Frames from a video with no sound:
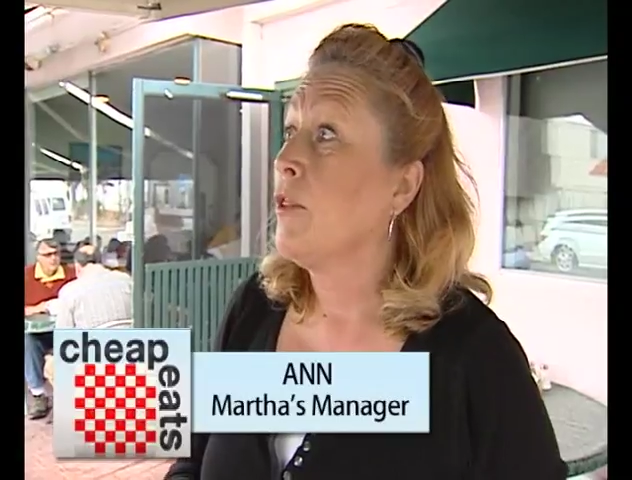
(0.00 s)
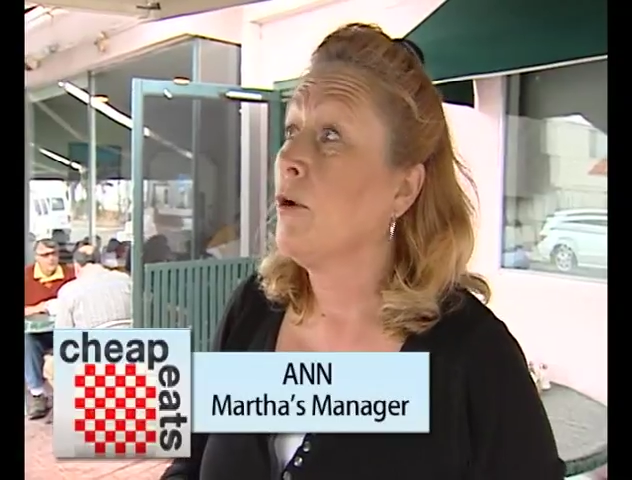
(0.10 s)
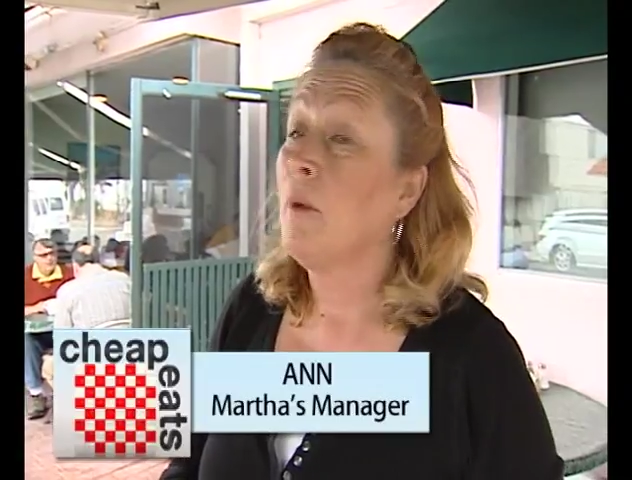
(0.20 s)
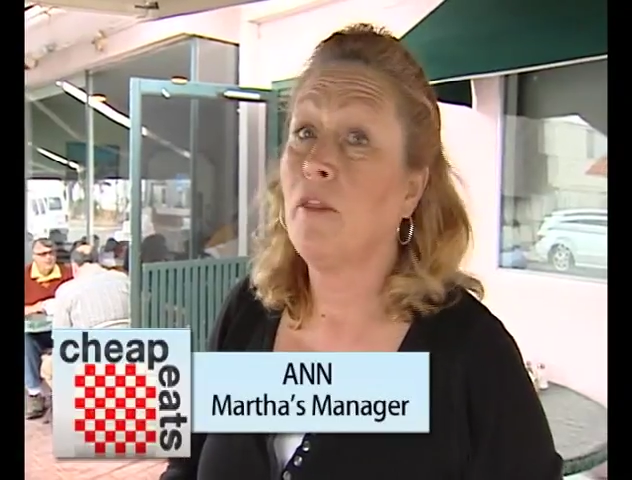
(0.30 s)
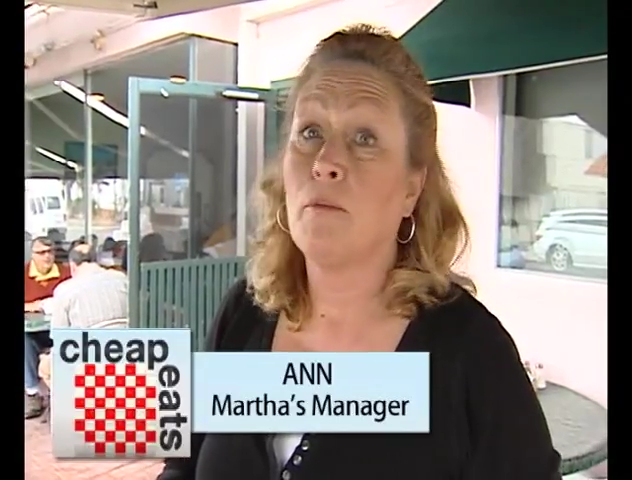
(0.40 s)

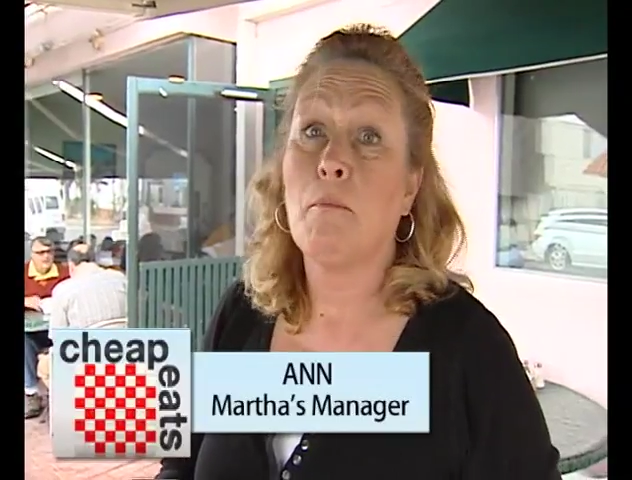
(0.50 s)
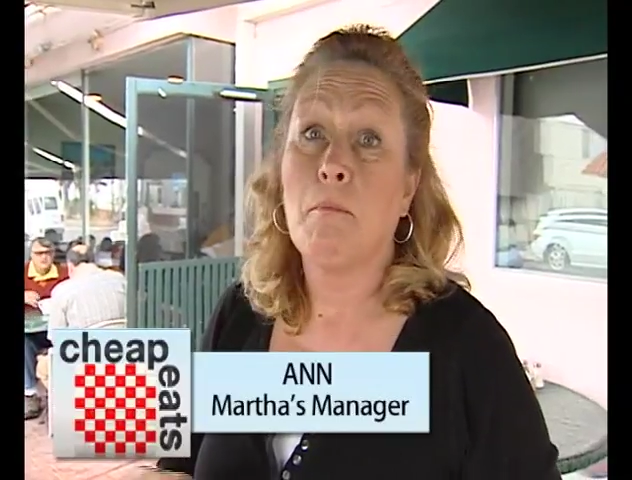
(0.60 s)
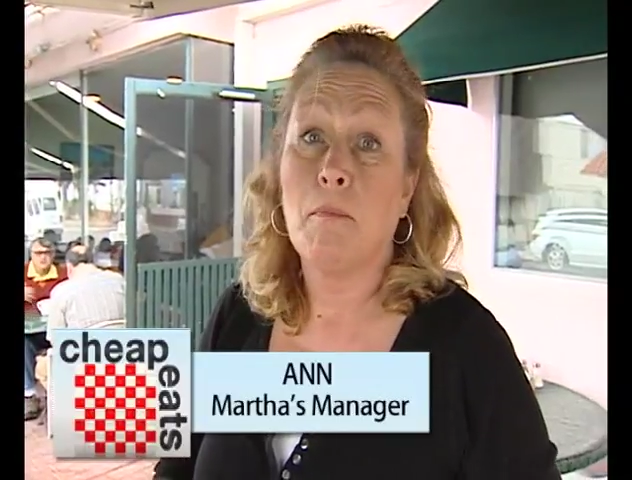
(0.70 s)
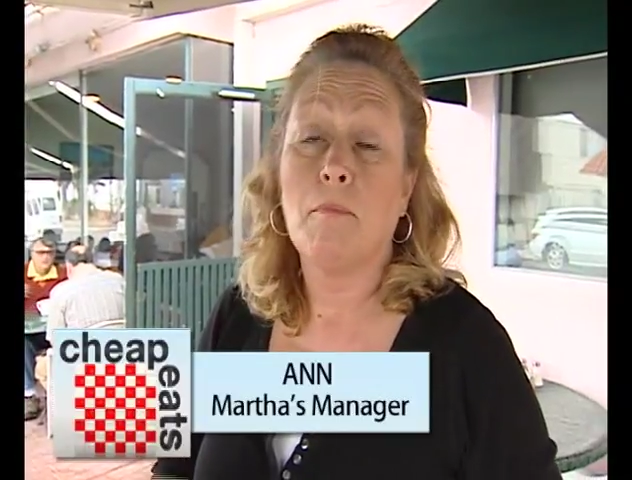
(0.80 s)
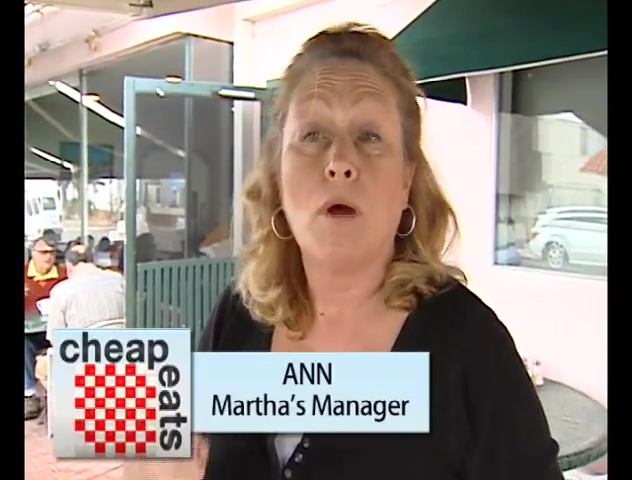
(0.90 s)
their mother,
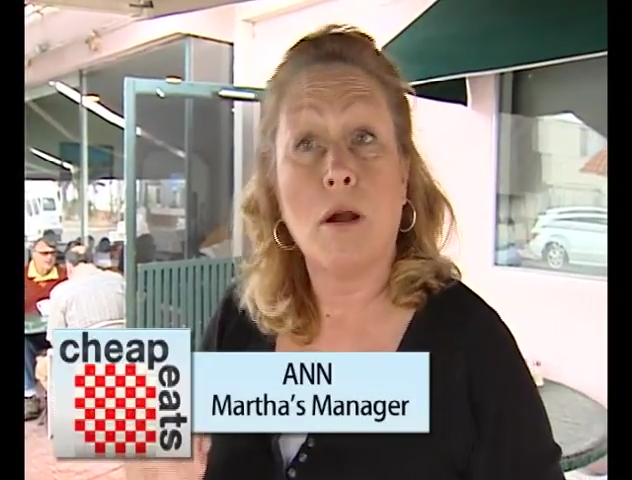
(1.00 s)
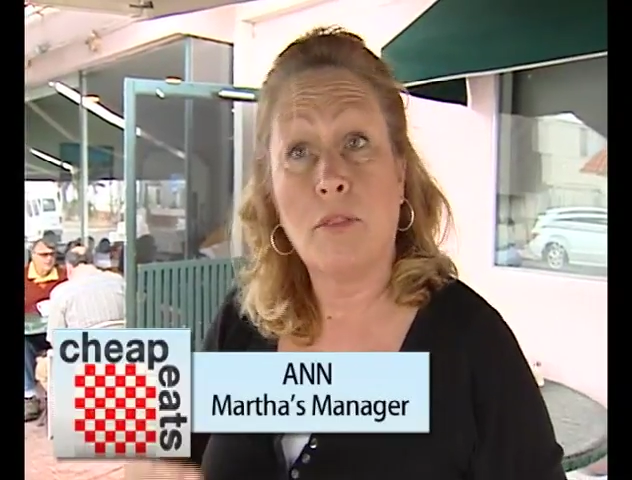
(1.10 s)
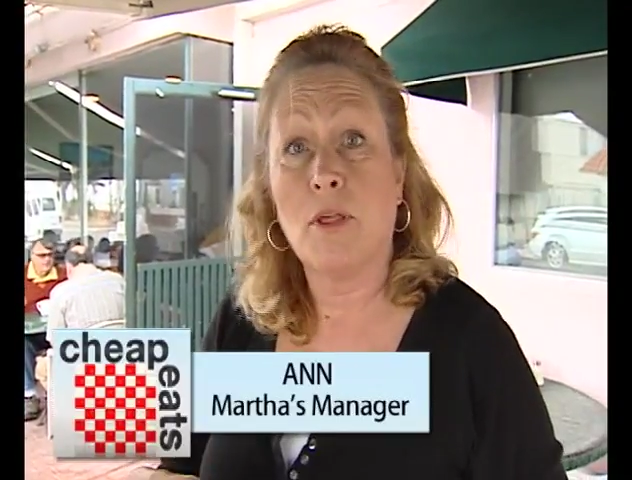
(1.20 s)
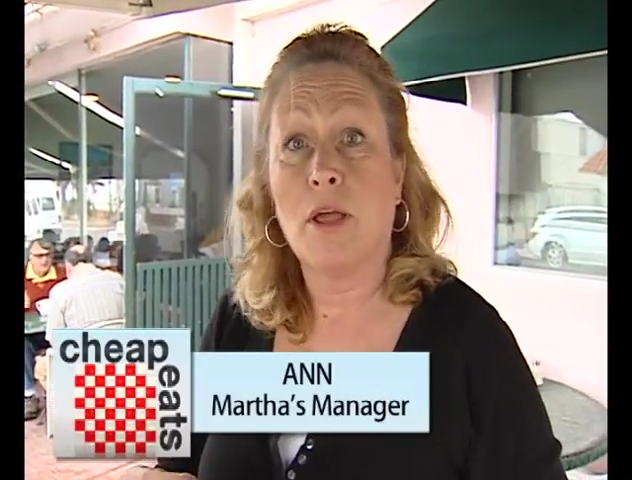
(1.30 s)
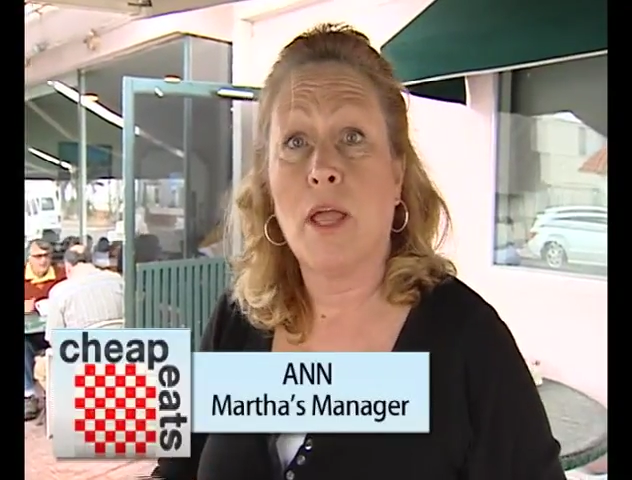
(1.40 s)

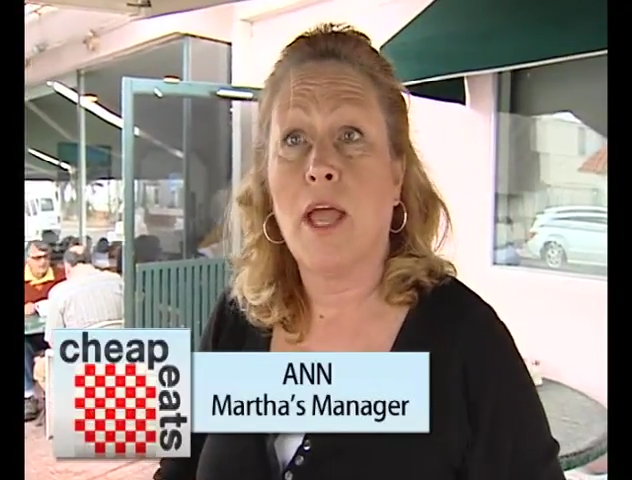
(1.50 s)
Martha,